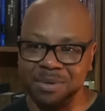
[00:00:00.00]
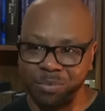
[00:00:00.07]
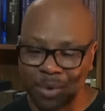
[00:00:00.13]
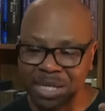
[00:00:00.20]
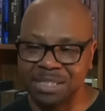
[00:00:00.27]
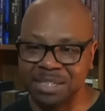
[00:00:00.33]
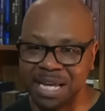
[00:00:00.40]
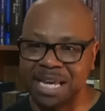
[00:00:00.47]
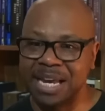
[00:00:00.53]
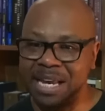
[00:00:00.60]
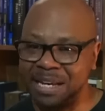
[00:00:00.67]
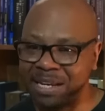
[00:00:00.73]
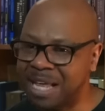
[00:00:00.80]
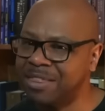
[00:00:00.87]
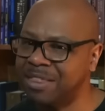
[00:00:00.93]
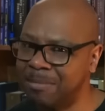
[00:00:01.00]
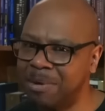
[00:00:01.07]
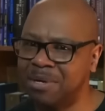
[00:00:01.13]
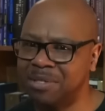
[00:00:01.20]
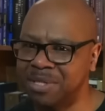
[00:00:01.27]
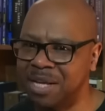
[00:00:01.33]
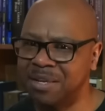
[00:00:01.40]
resonate and let them
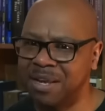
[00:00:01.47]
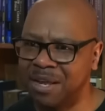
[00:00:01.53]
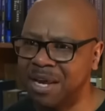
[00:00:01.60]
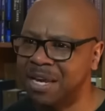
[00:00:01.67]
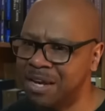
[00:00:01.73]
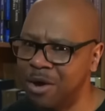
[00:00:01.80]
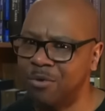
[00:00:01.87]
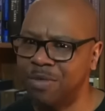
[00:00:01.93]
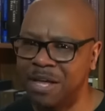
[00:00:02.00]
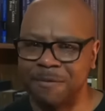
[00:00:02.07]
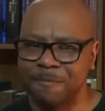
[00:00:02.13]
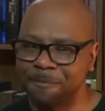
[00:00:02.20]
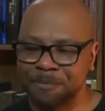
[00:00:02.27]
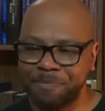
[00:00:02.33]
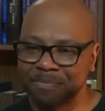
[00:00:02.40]
understand that, and know that